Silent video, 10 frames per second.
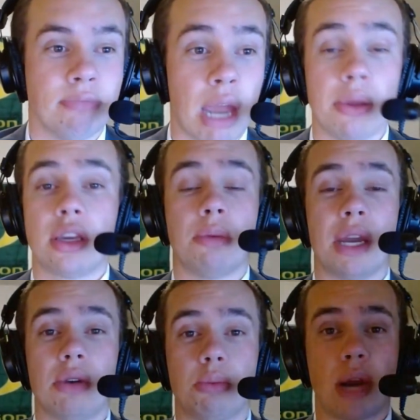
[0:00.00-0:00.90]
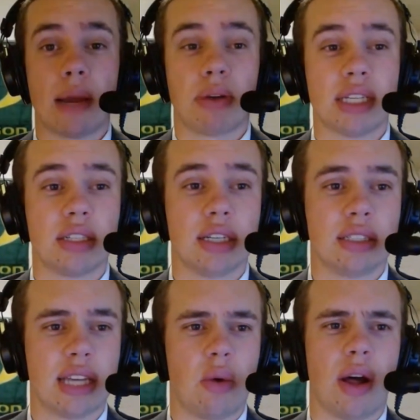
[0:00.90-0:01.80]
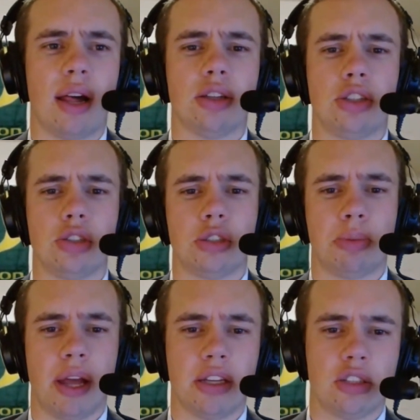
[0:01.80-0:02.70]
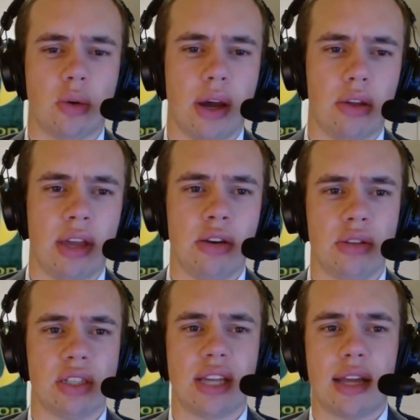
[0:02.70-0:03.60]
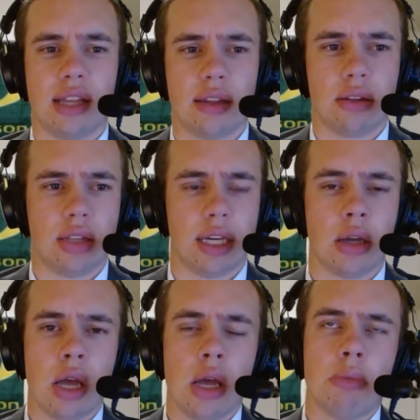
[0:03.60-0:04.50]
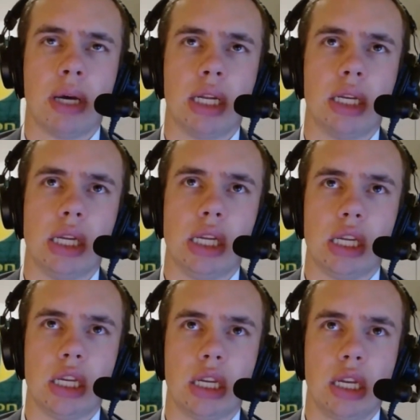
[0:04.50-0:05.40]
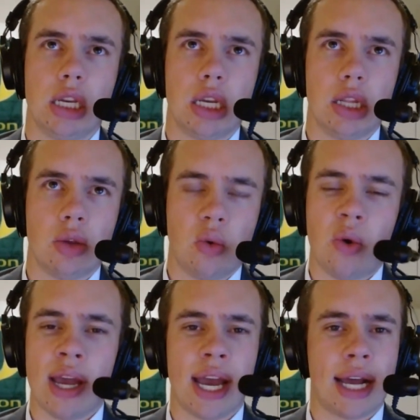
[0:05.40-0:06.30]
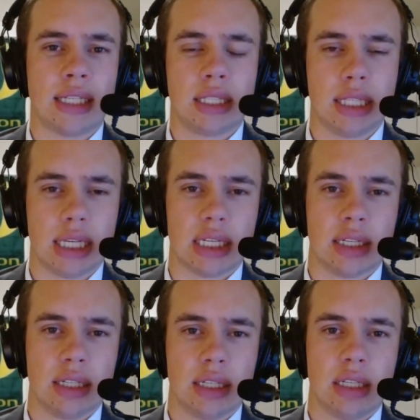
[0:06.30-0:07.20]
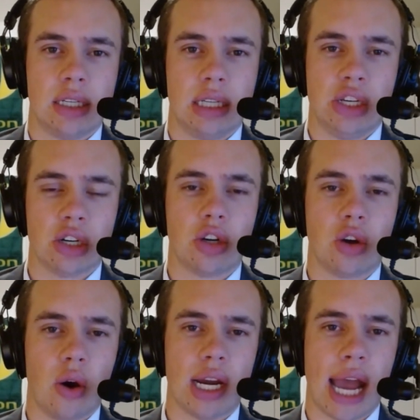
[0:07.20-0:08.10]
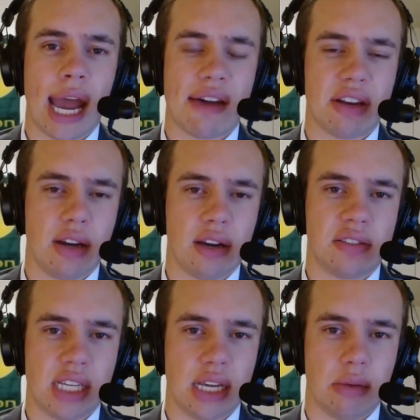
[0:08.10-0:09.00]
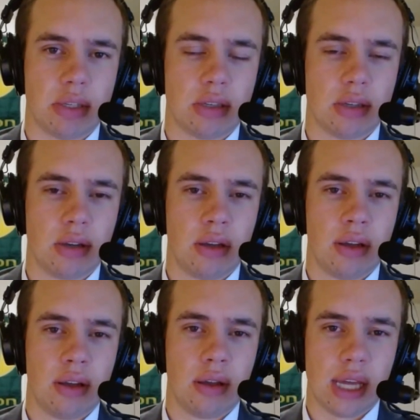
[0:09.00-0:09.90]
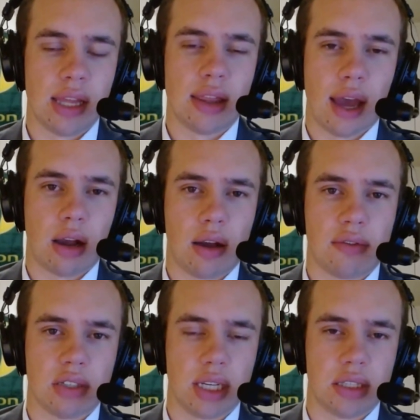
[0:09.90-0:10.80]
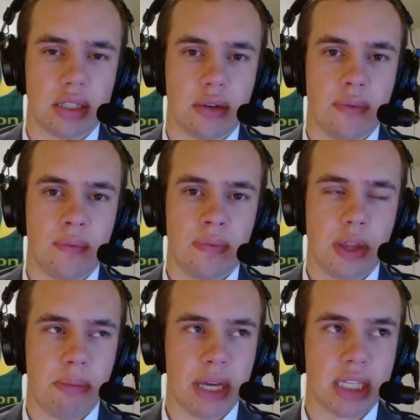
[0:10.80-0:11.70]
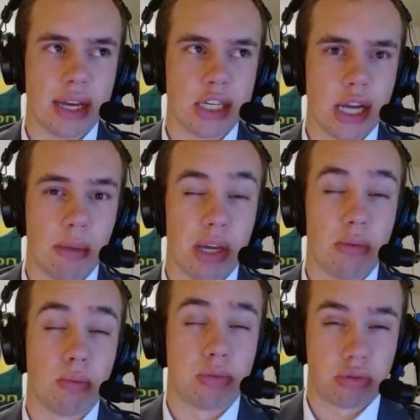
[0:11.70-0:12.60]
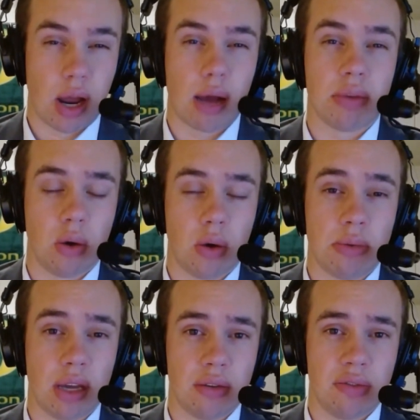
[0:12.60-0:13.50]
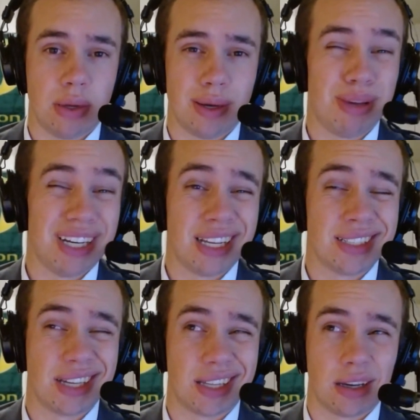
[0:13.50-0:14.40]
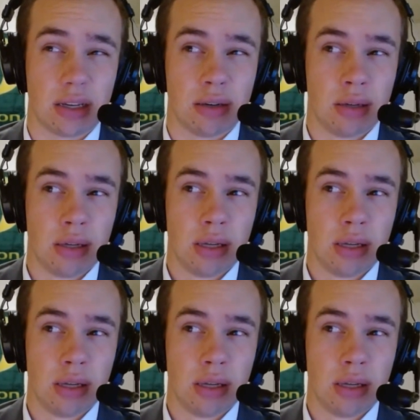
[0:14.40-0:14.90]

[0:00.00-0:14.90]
Maybe the committee would break precedent and say, well, LSU is playing so well, and they do this, that, and the other thing. But the way I see it, you're going to have enough teams in that conversation. The Big Ten champion, probably going to be undefeated. Big Ten's not that good.